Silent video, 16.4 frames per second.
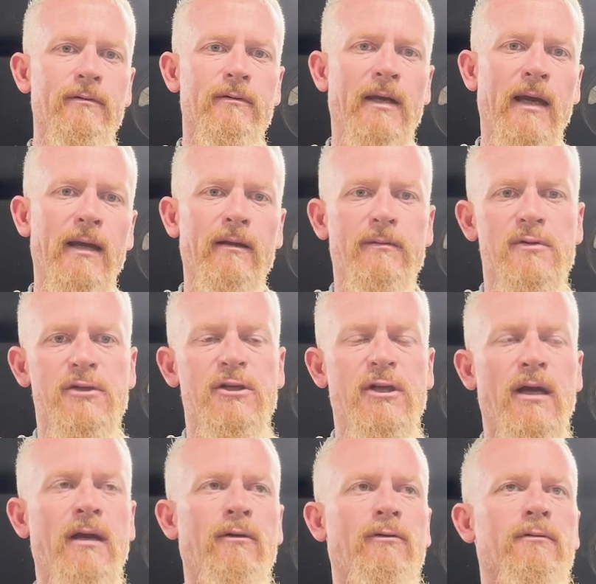Caleb's
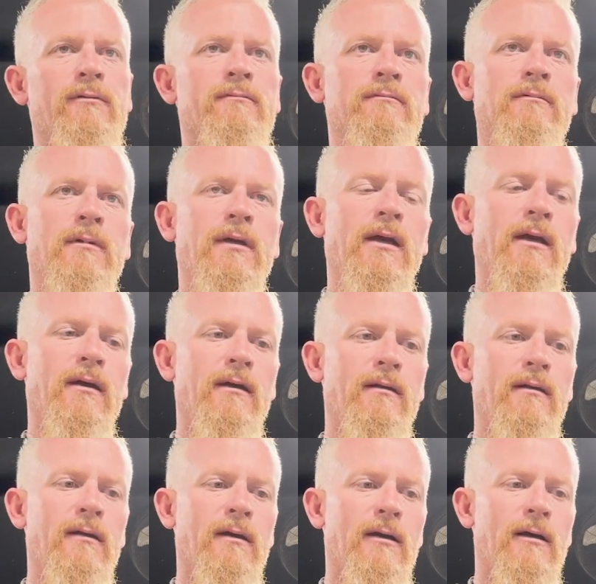channel
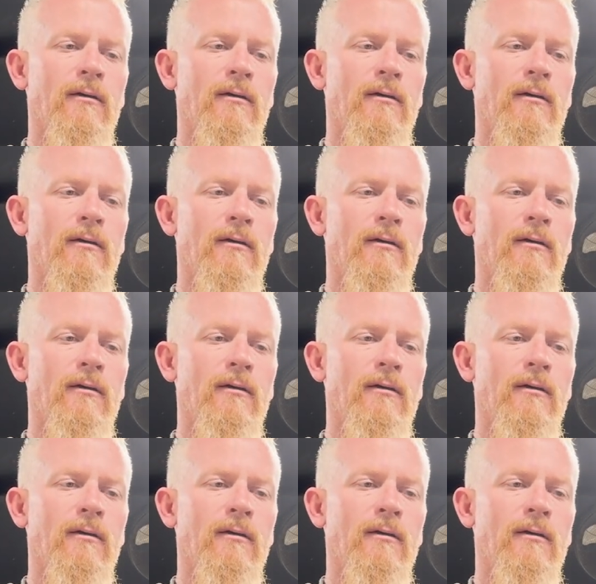and